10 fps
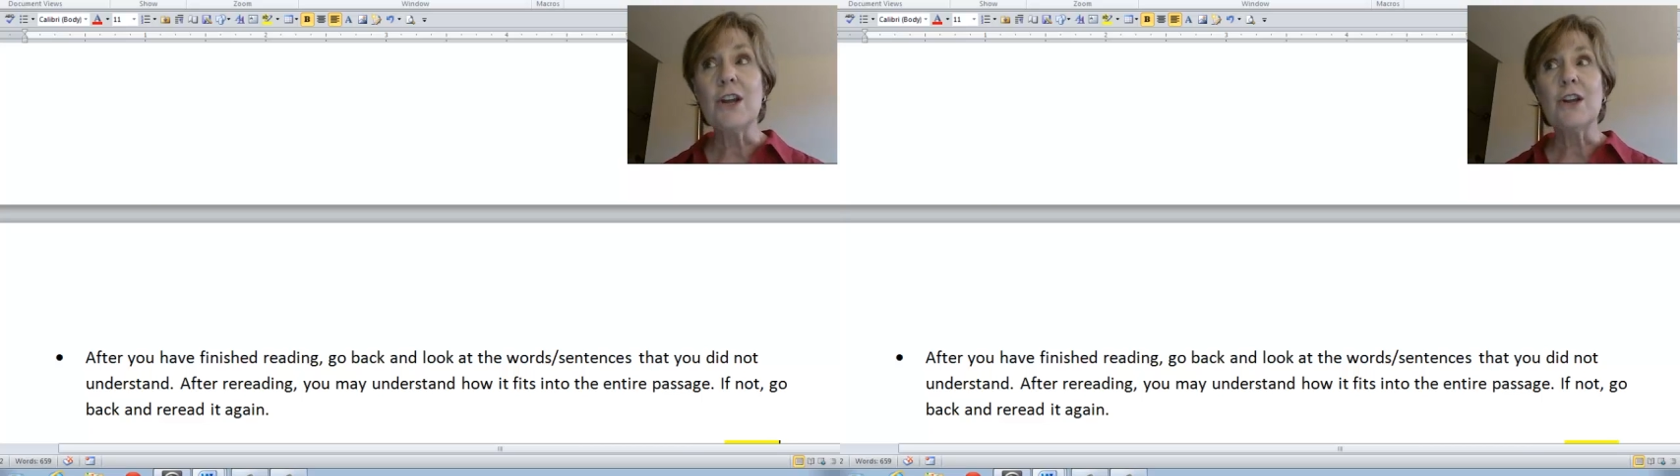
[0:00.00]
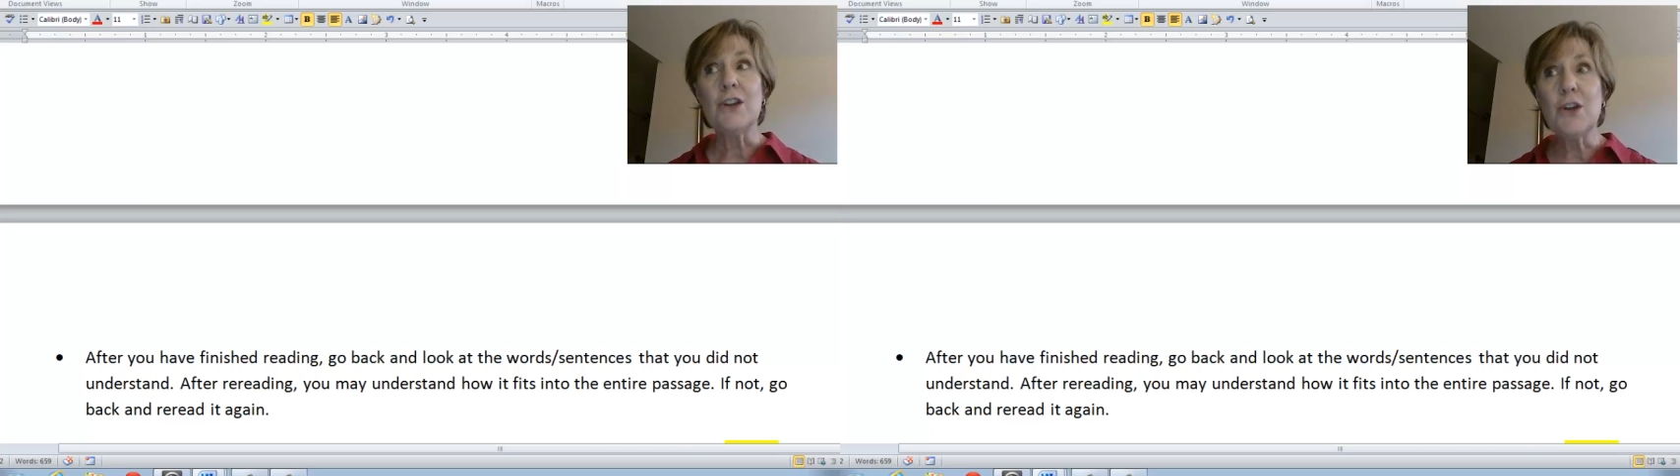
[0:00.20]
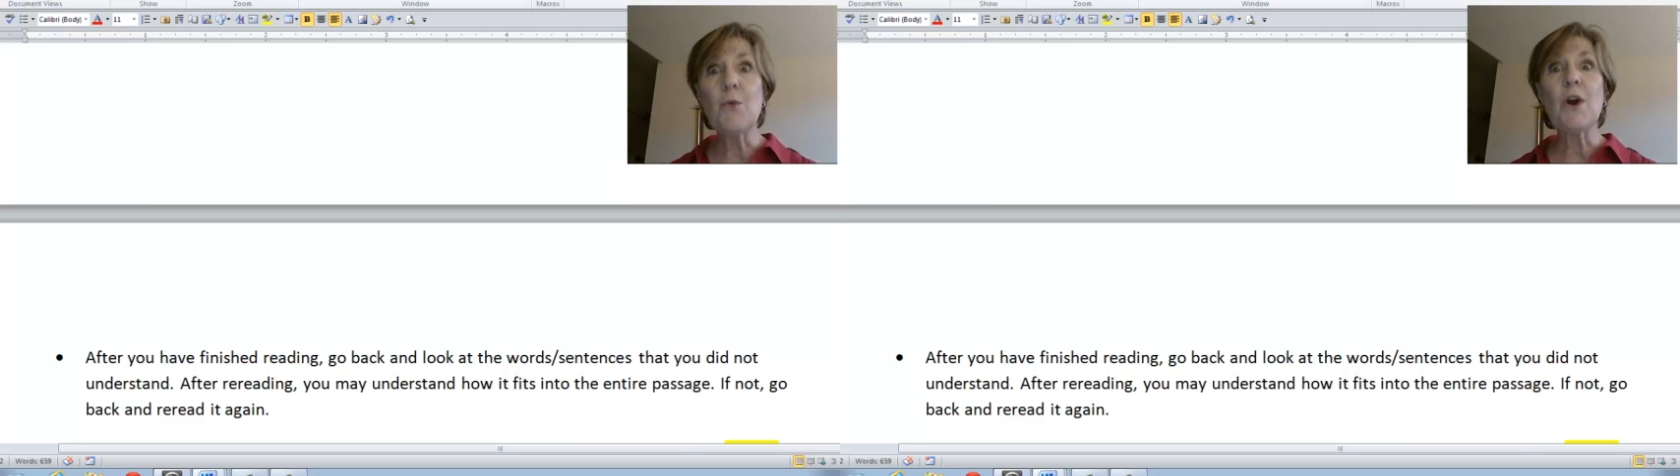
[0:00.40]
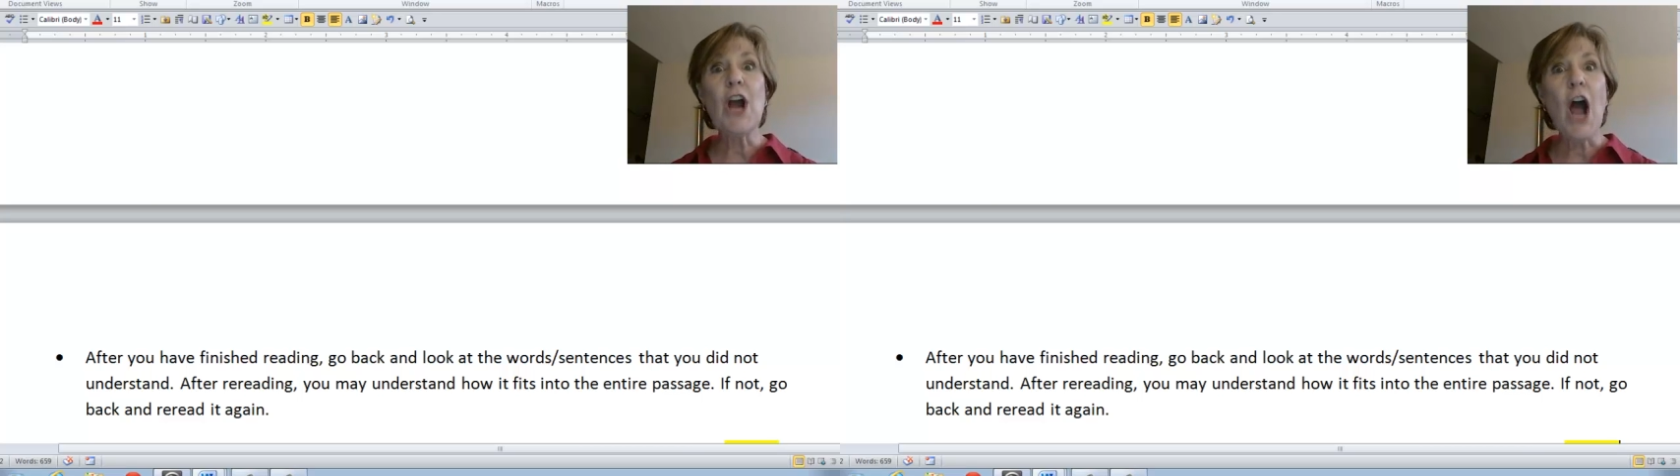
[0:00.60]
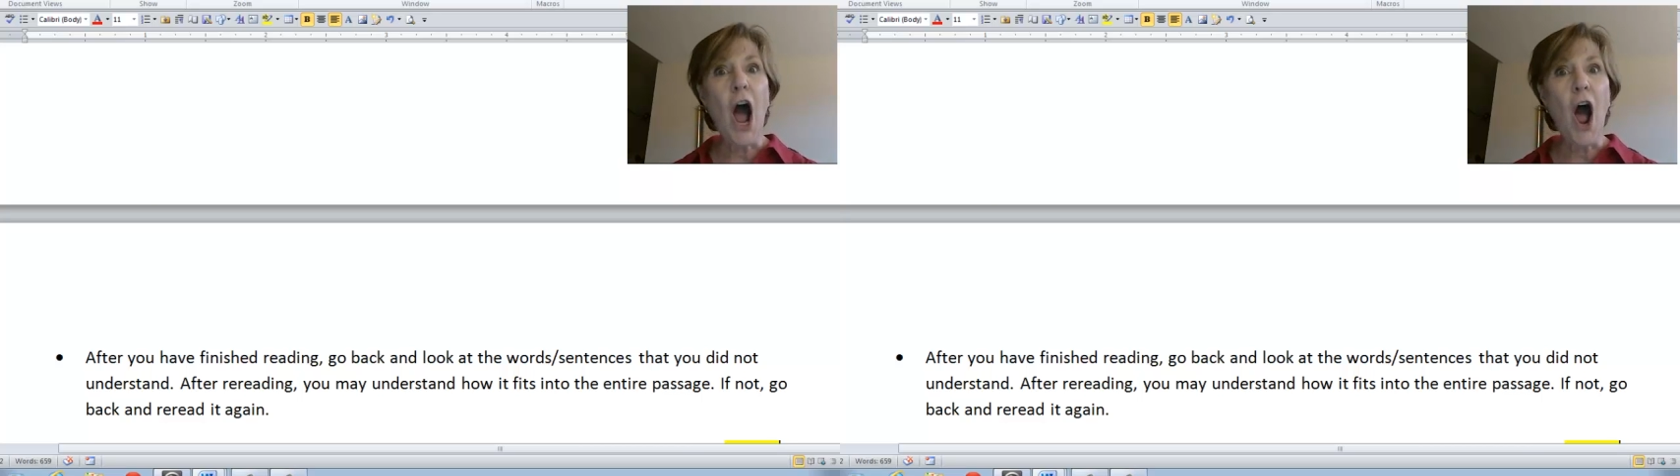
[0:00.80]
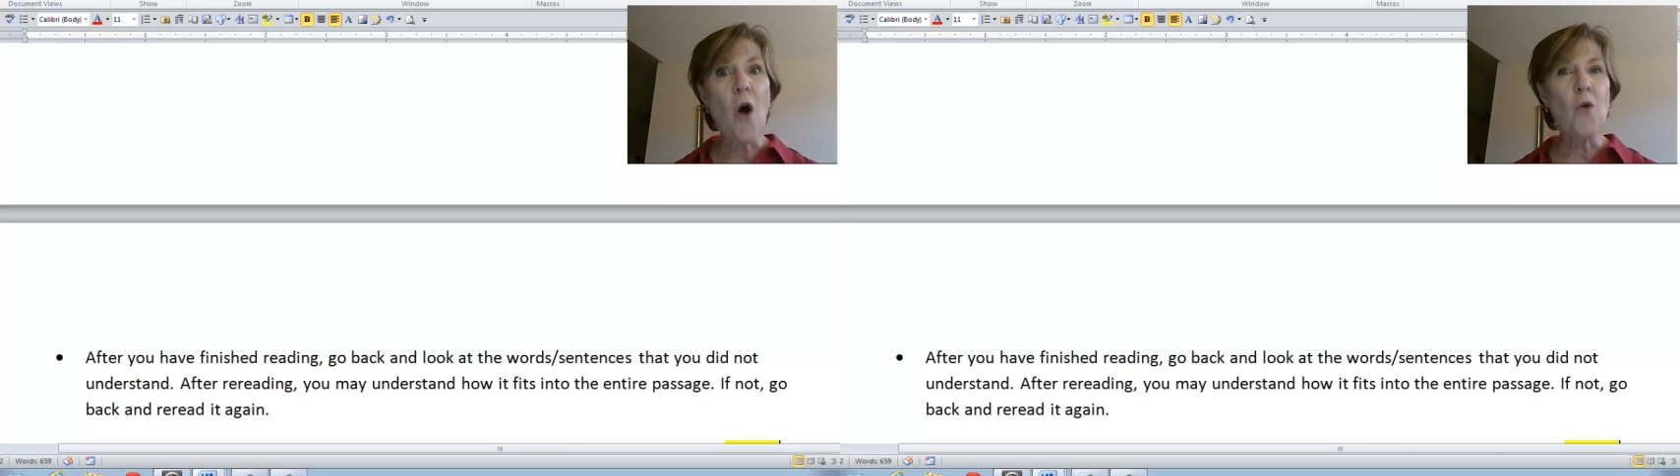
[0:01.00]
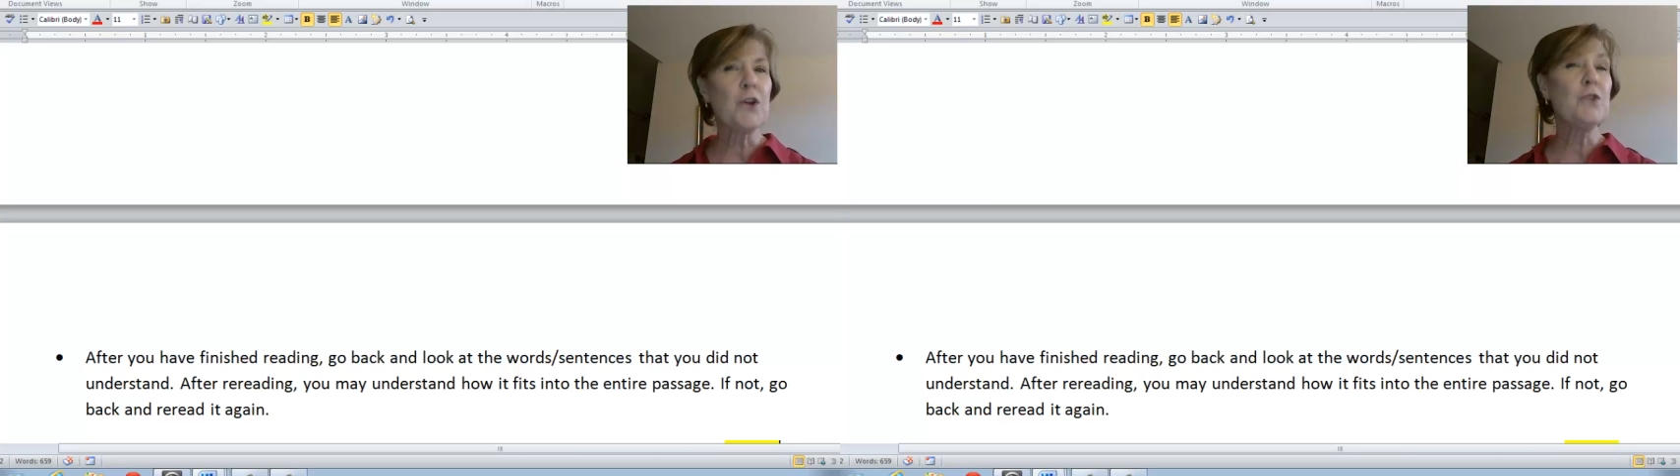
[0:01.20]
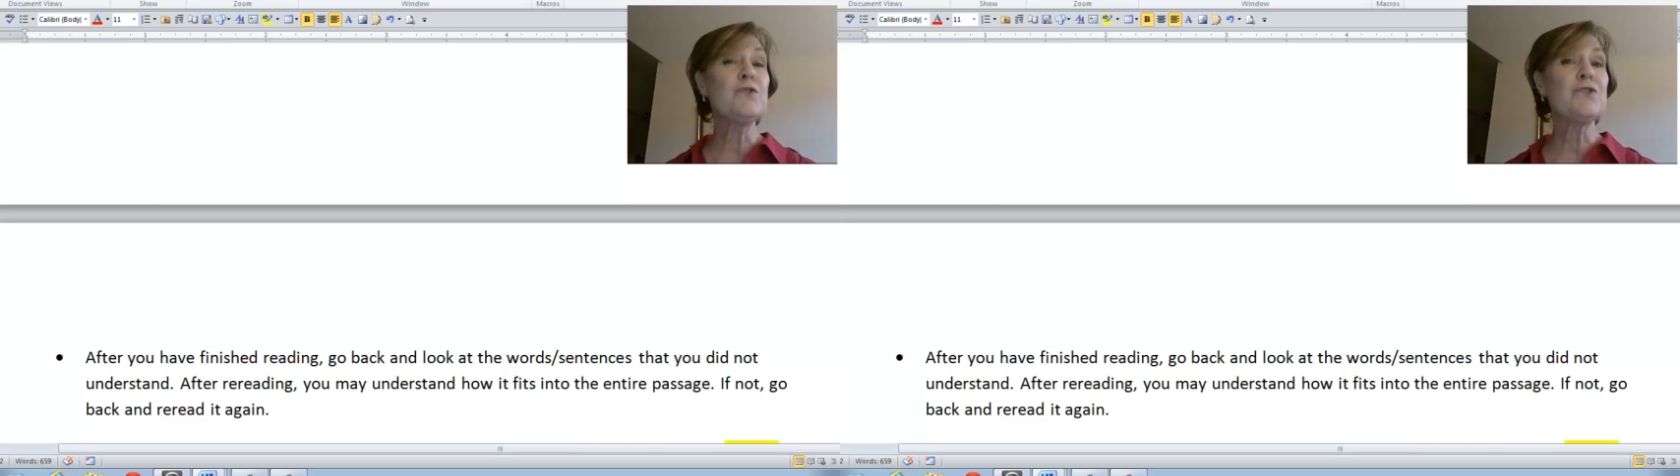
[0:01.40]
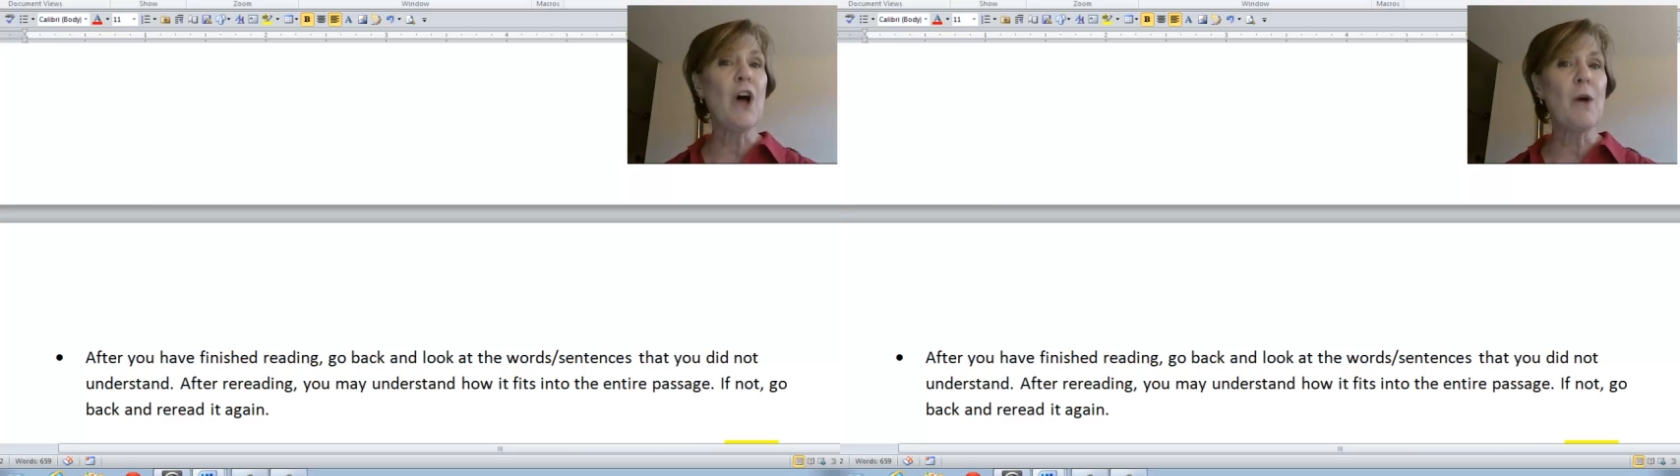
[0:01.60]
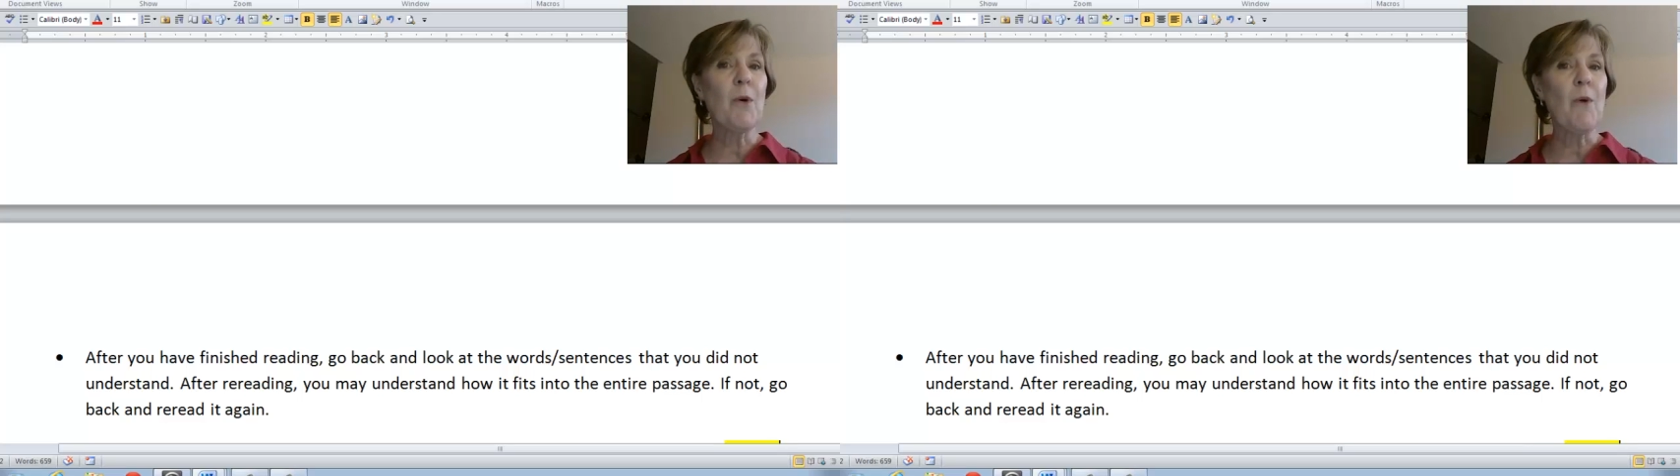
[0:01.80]
You recall, you
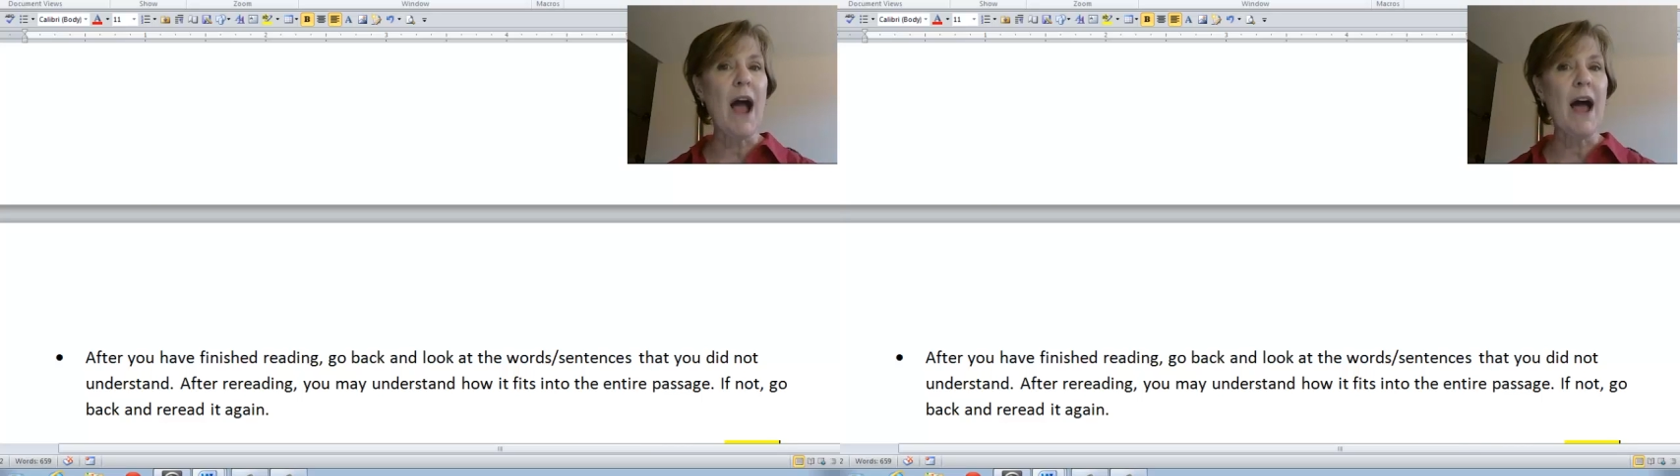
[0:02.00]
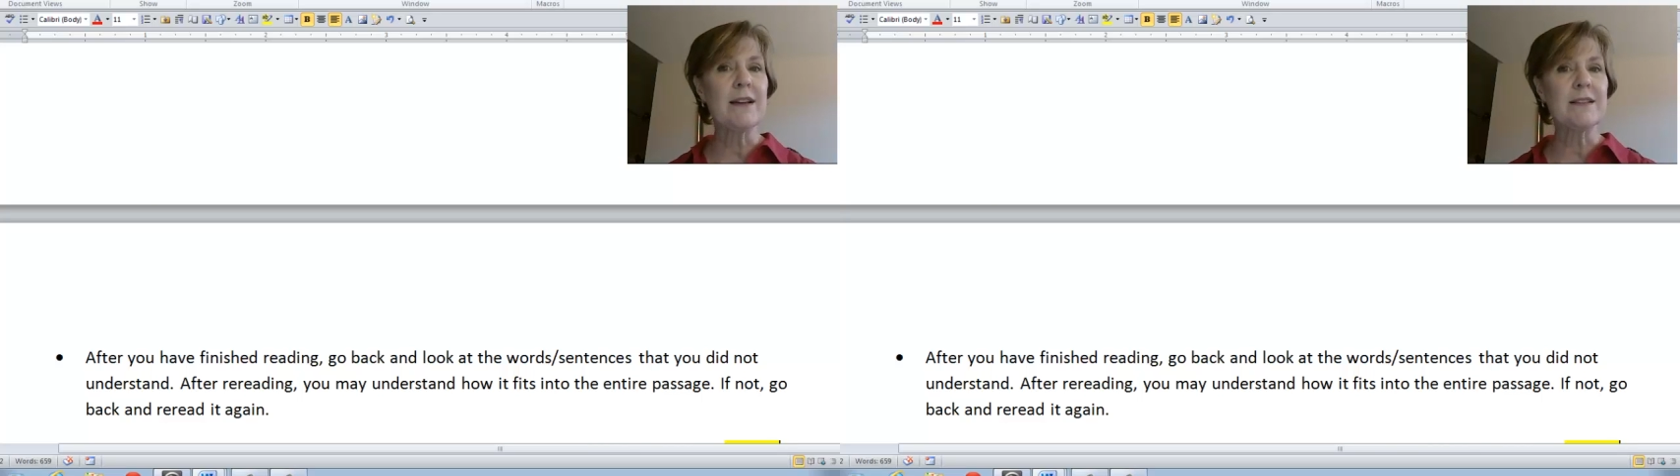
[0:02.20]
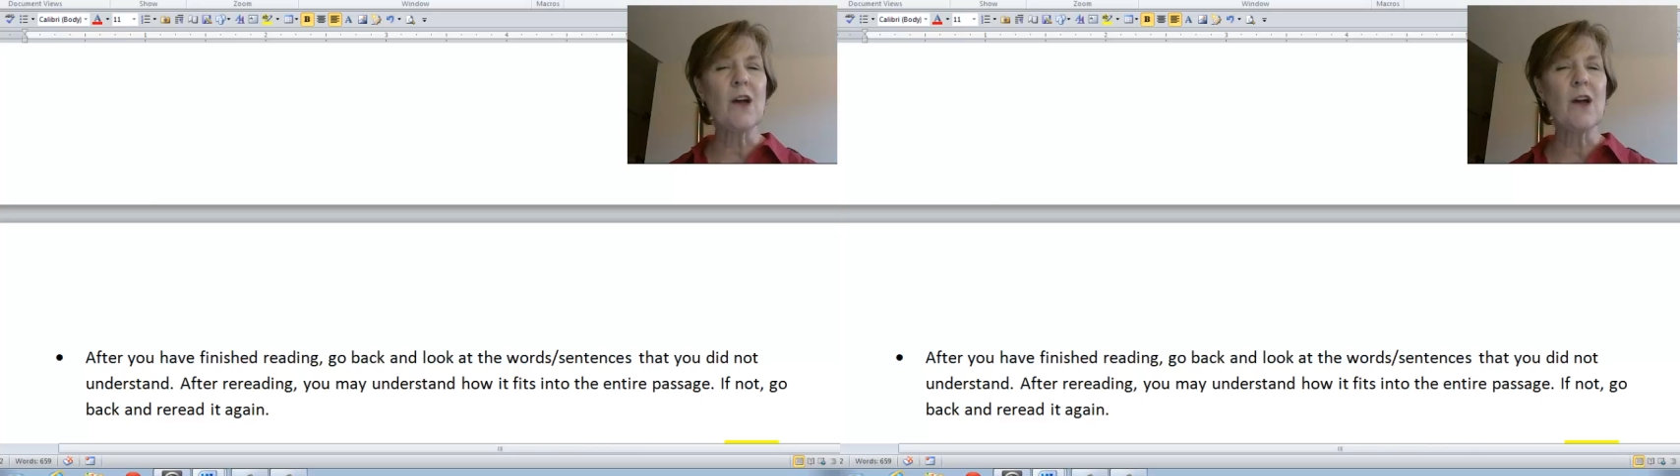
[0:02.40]
summarize.